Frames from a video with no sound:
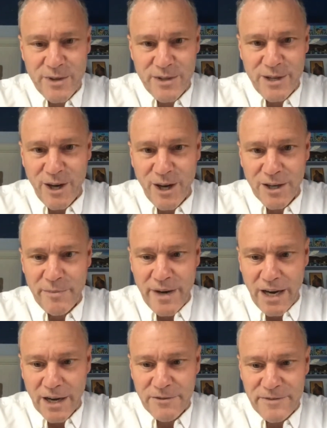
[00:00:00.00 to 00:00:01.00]
the
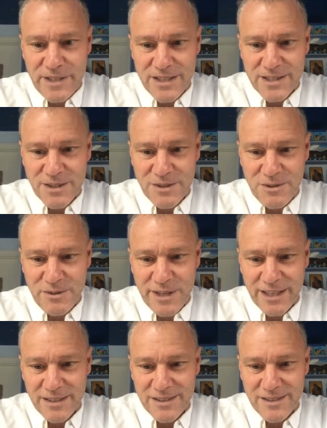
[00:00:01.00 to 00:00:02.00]
autobiography doesn't quite